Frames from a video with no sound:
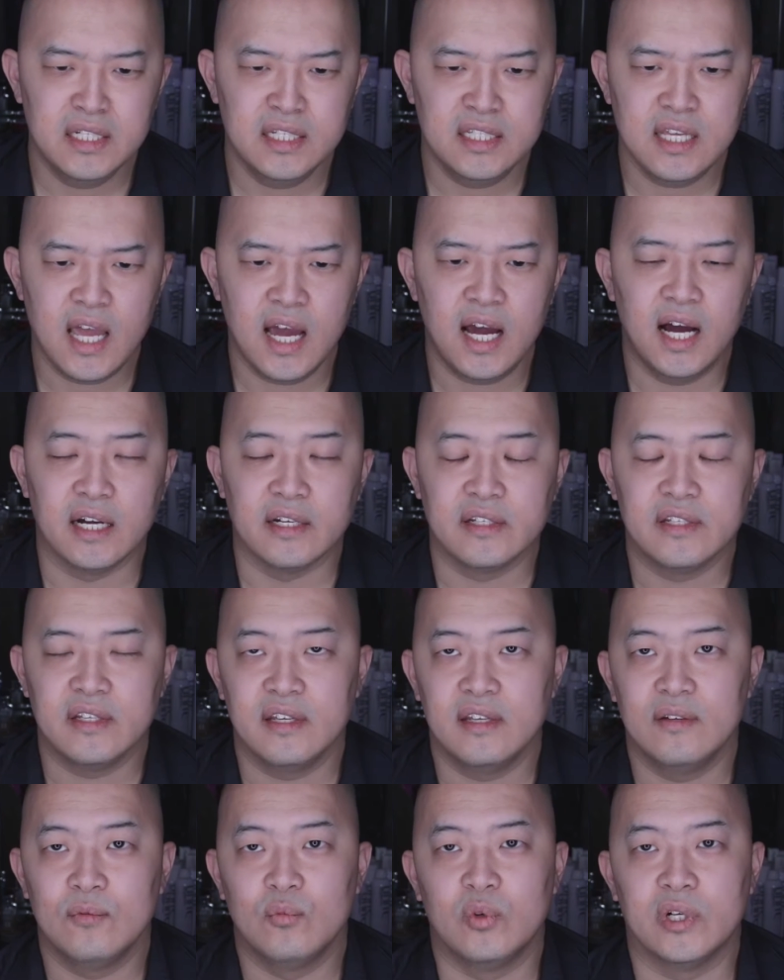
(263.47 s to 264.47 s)
yeah,
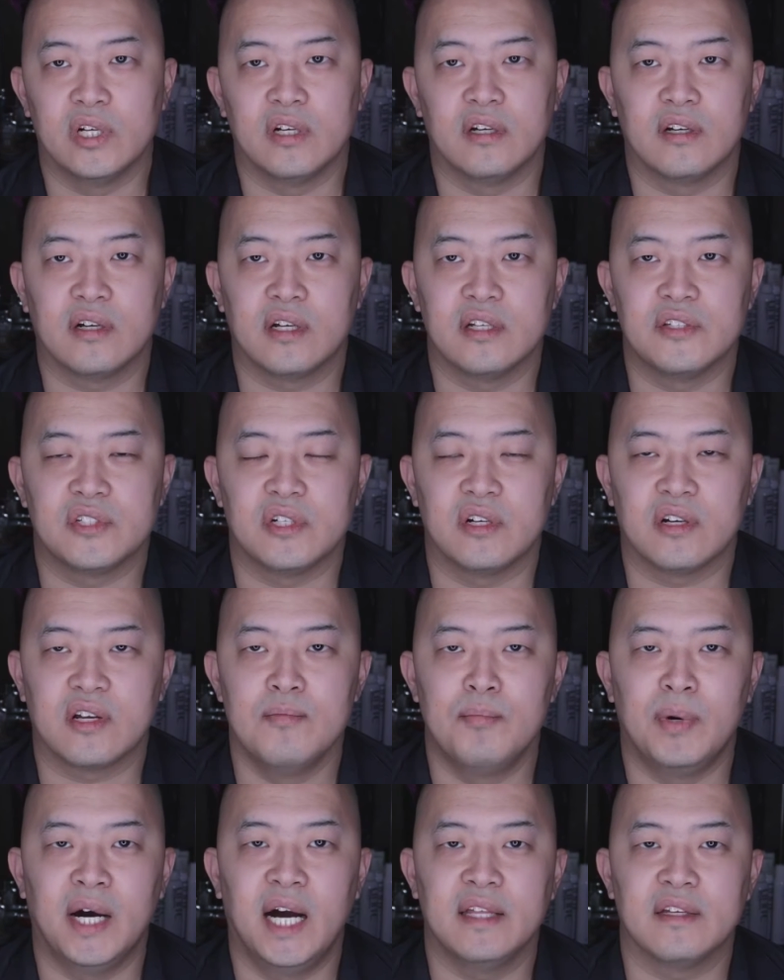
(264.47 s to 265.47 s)
we're gonna start
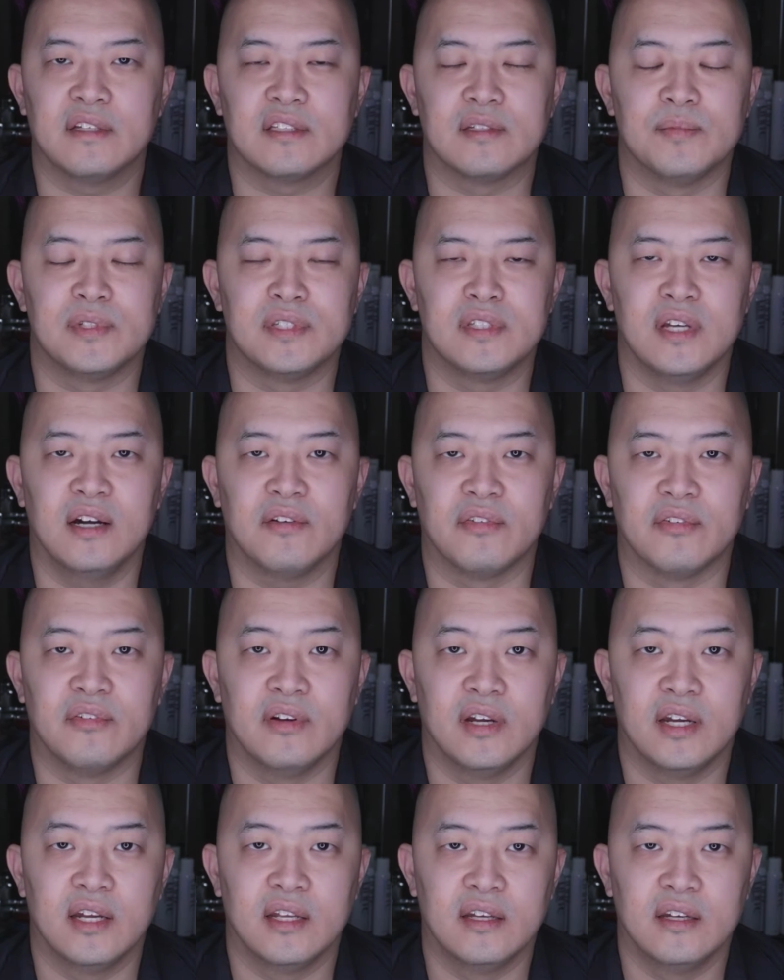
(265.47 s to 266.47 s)
combining some stuff
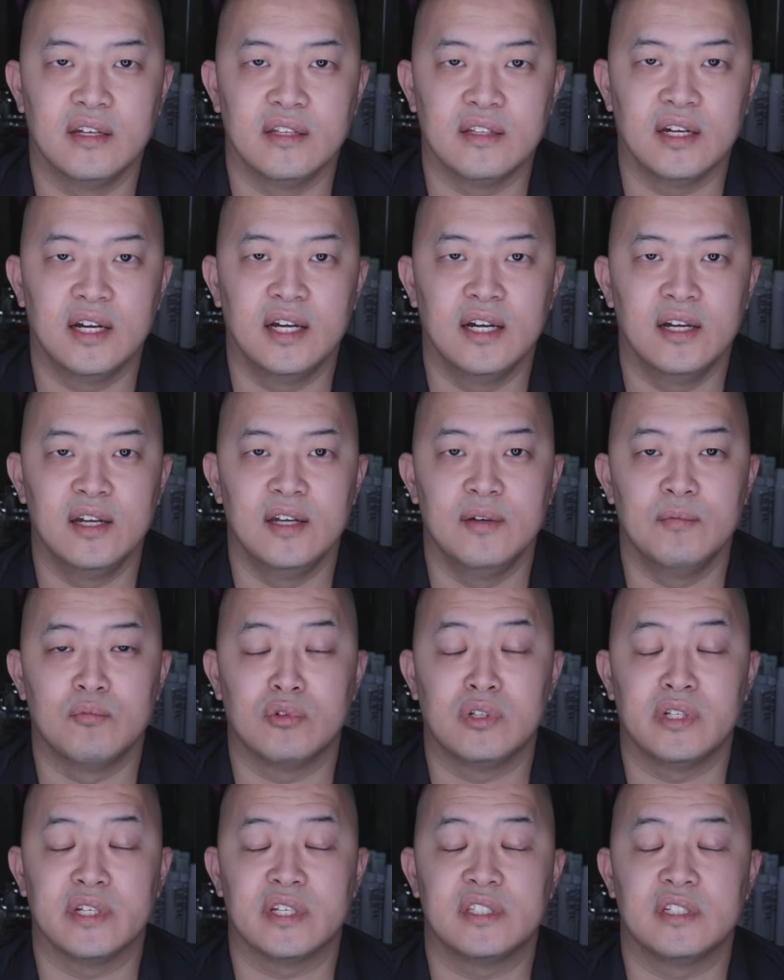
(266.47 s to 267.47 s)
and I'm
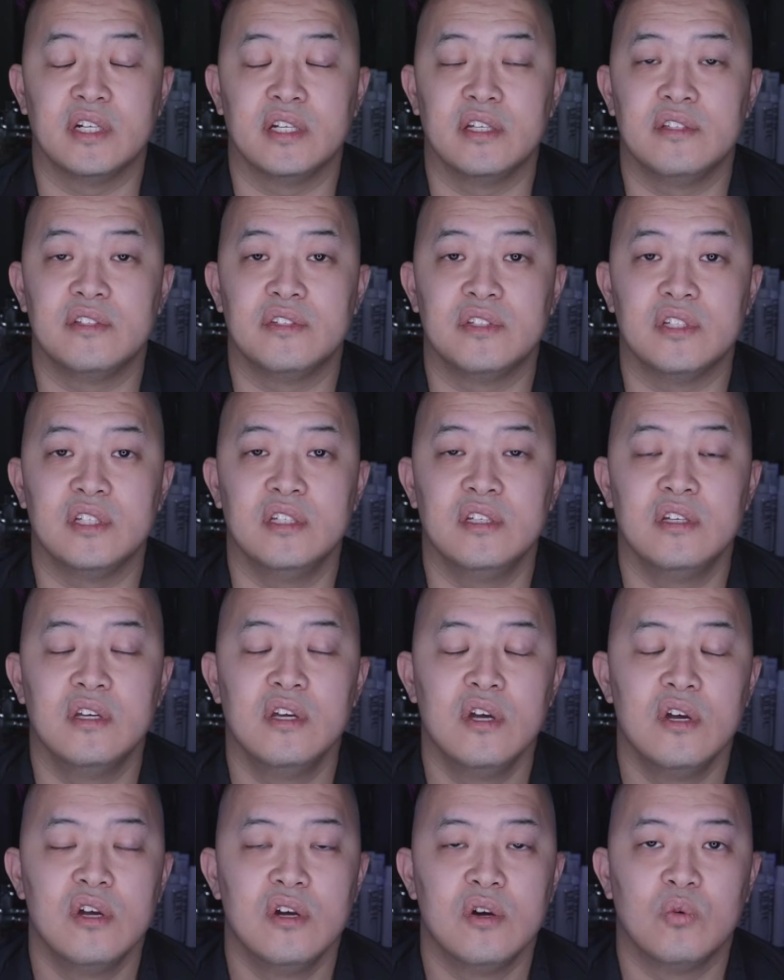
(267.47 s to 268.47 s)
really excited to see
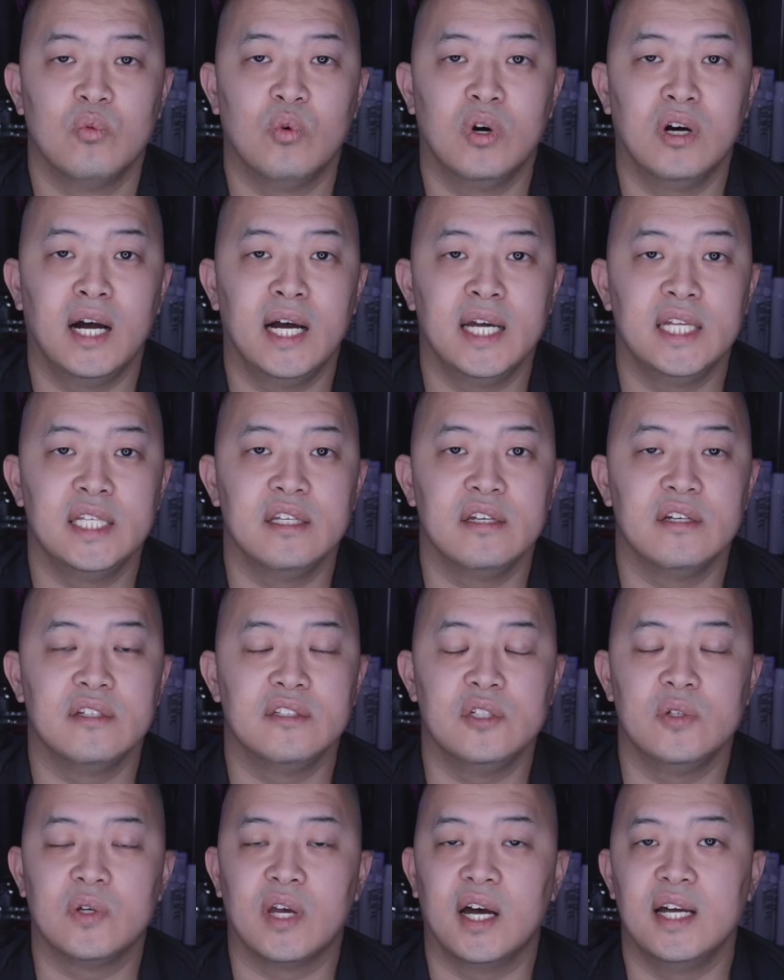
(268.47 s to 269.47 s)
what
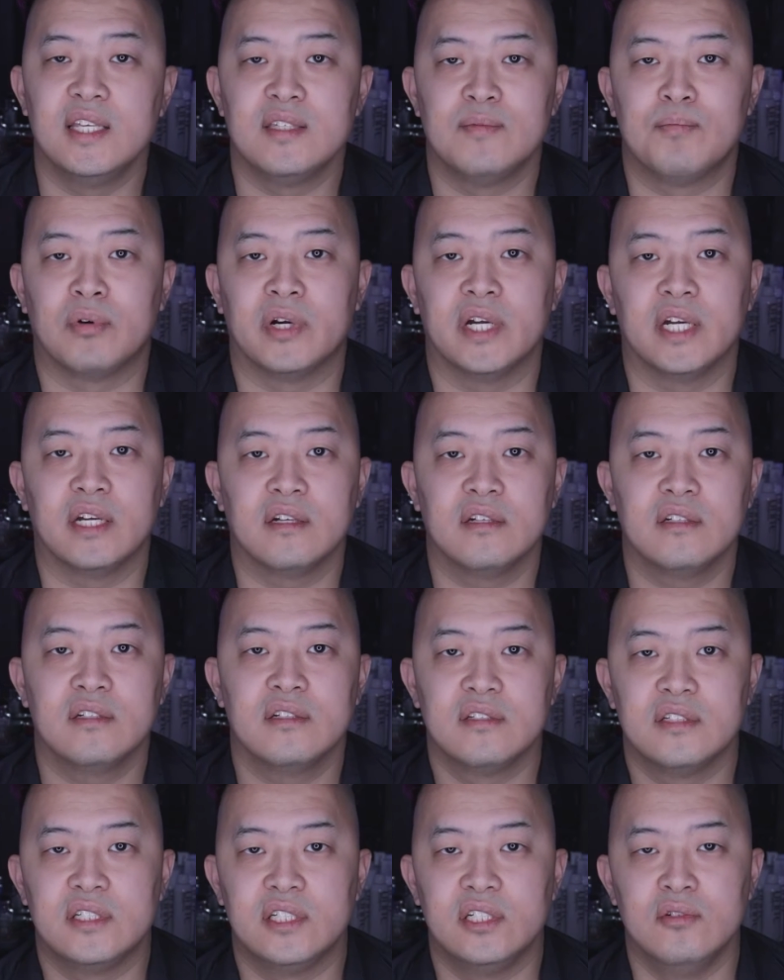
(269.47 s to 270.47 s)
ideas you guys bring
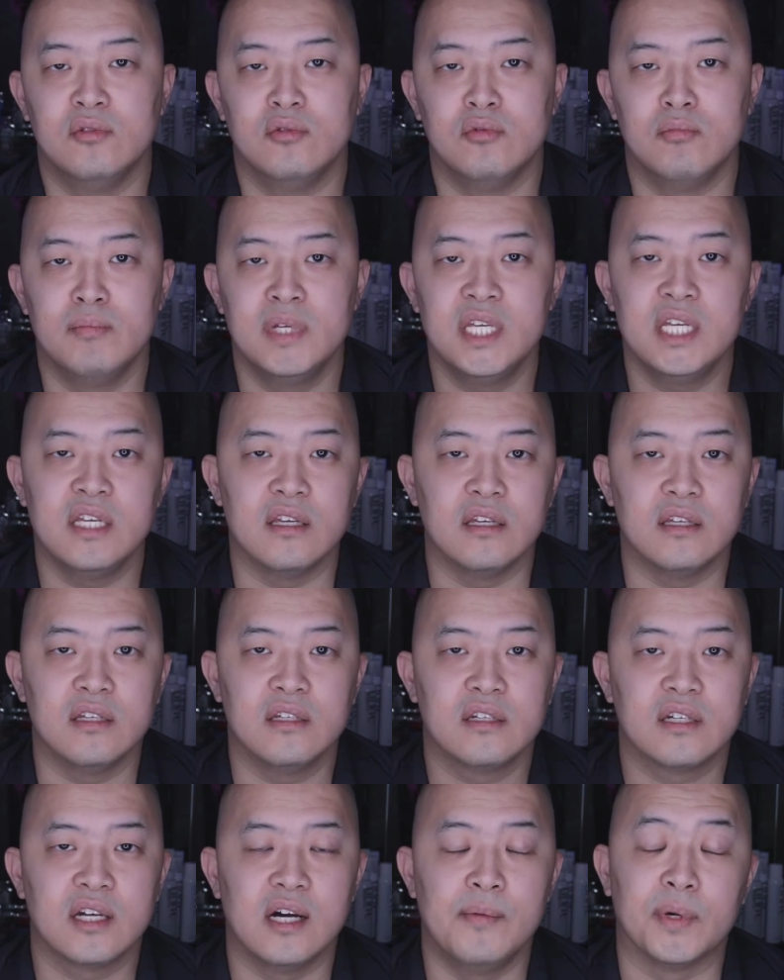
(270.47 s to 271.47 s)
to
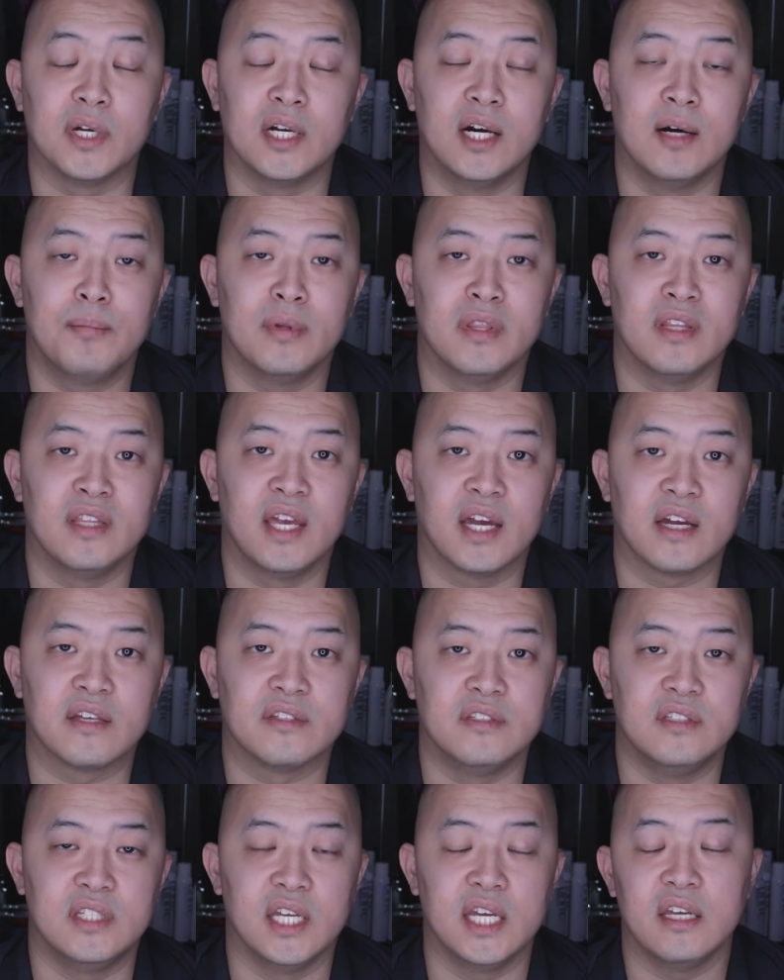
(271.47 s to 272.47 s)
me coming up in the
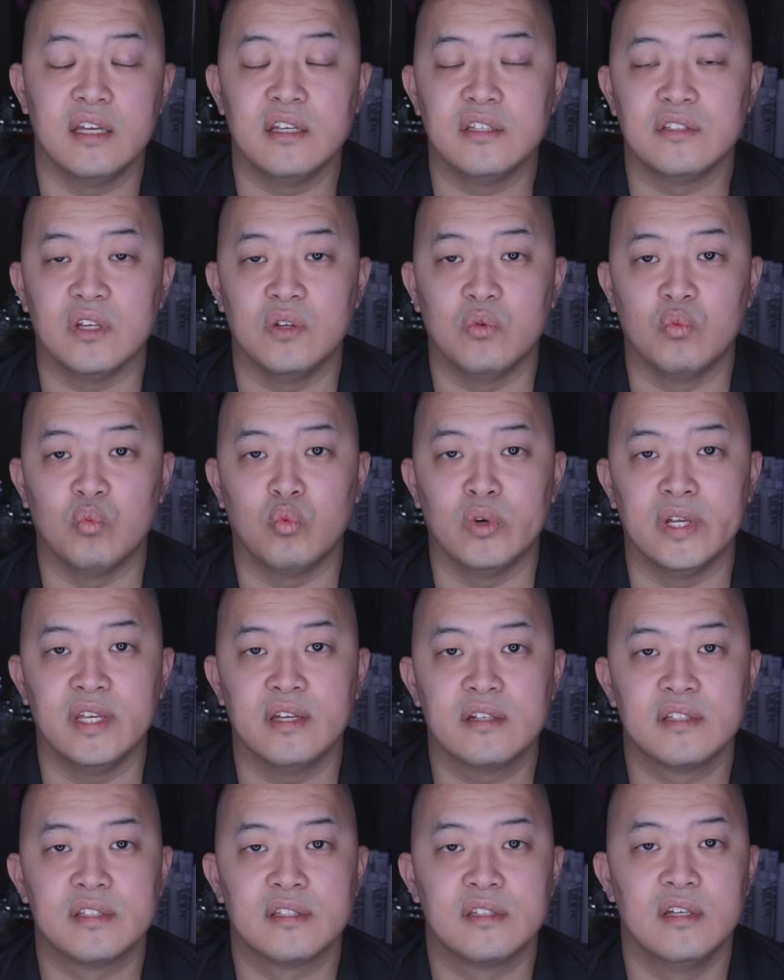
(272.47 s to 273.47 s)
next days and
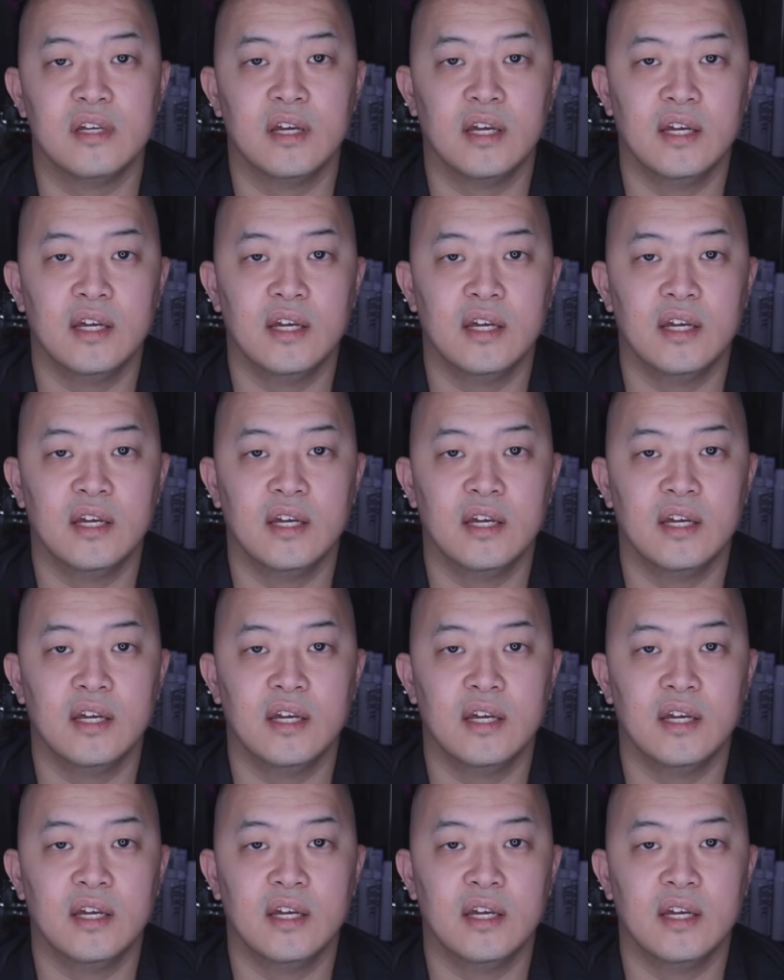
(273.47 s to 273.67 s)
weeks.